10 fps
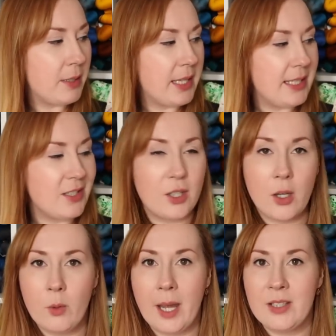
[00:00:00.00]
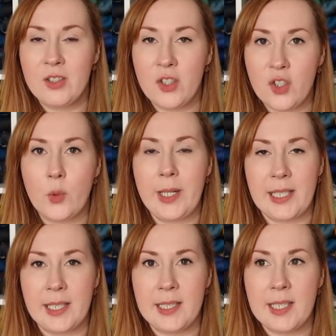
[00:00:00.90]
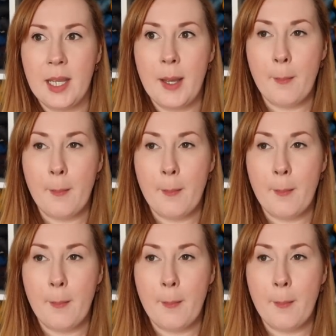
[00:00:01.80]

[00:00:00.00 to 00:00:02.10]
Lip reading: but then to go and to join it